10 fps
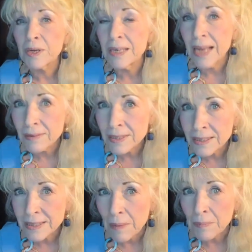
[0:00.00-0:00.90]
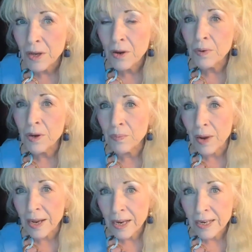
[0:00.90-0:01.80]
renounce them. We
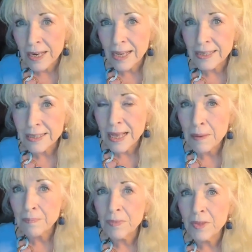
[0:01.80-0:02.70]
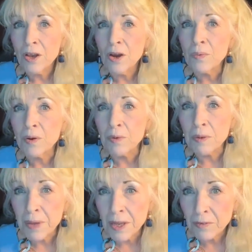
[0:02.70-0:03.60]
recognize them, we
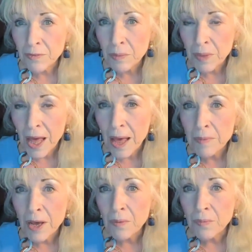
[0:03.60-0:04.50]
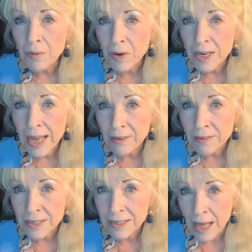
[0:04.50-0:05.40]
repent from them, we
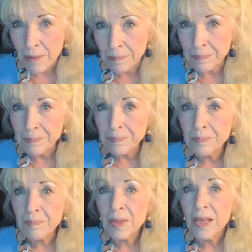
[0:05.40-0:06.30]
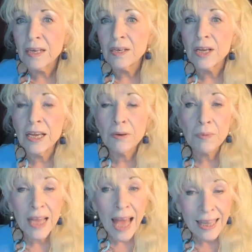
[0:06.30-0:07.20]
renounce them. In
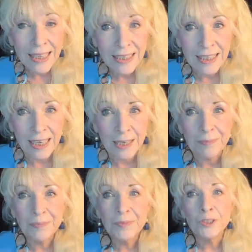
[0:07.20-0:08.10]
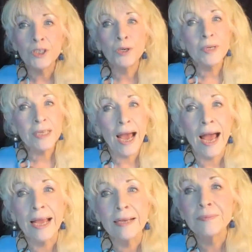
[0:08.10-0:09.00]
reality, you and
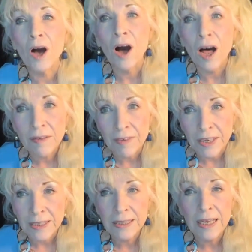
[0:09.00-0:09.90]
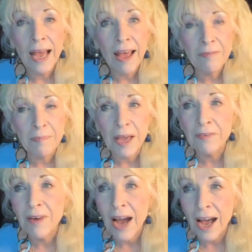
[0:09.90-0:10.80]
I, all of us, have
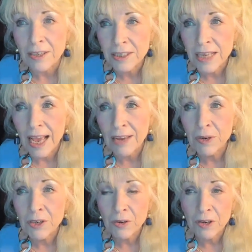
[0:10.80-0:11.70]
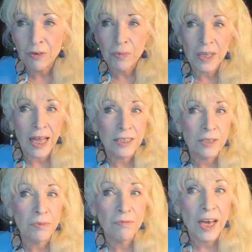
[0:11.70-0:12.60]
made vows and we don't even realize
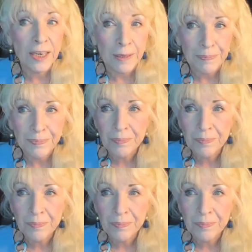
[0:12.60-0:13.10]
we've done it.